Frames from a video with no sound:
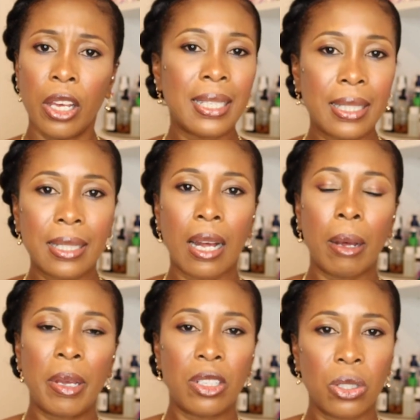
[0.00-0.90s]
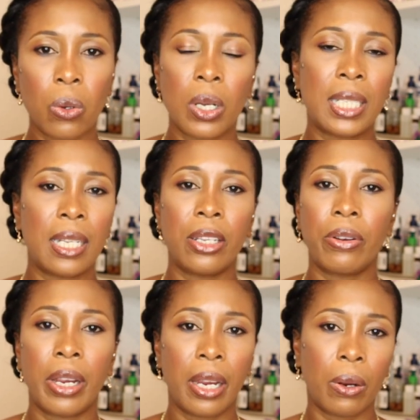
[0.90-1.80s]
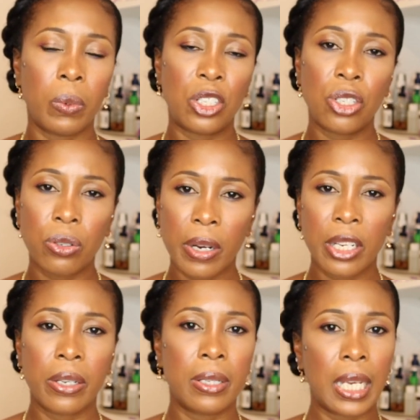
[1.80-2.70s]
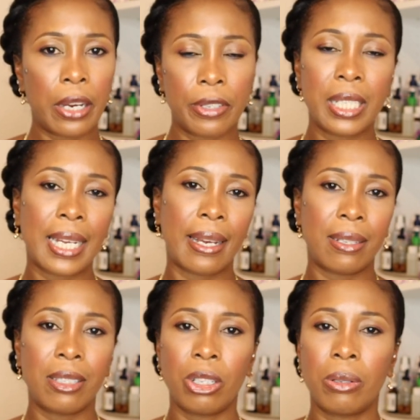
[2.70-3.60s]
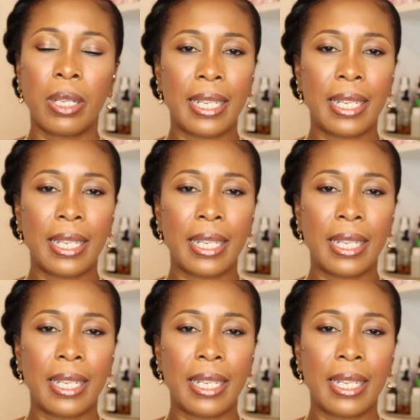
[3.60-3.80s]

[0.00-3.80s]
Stop exhausting your hair with strenuous hairstyles, you know,